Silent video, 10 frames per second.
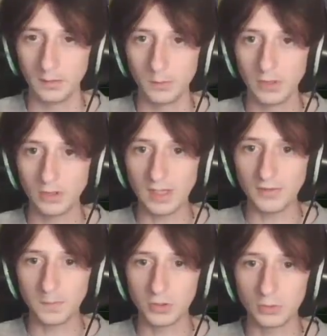Now we could have
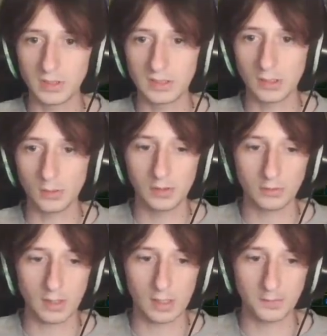an opportunity to go and
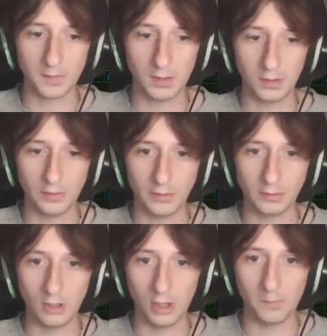grab another
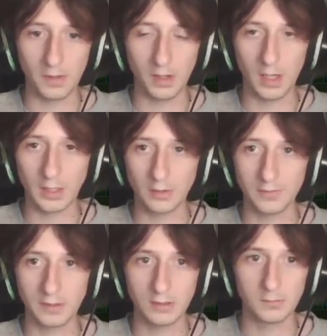lot, but I don't
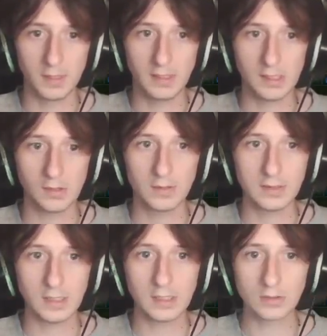think you're going to make it on
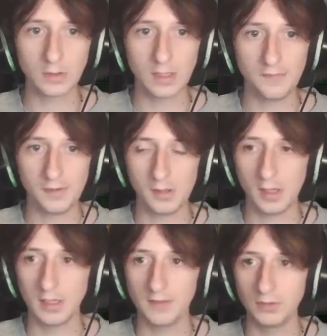this day, so I
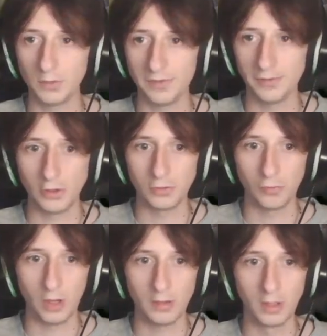never do a third
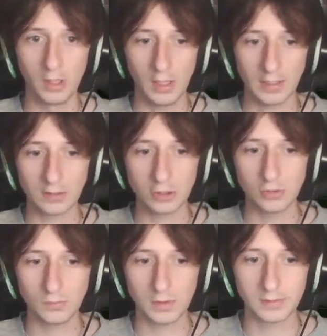run. I get
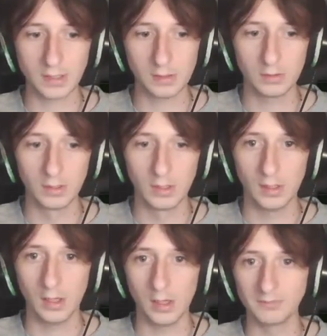2 runs out.
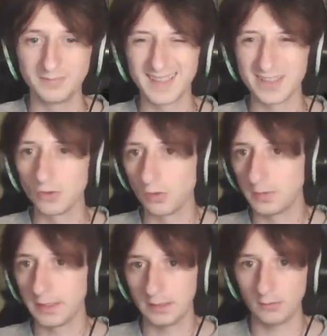That's
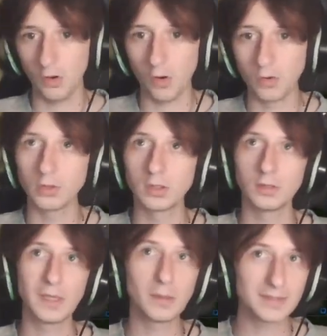normally all you're
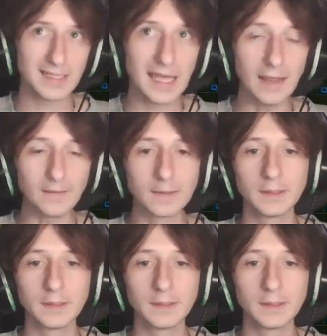going to be able to get,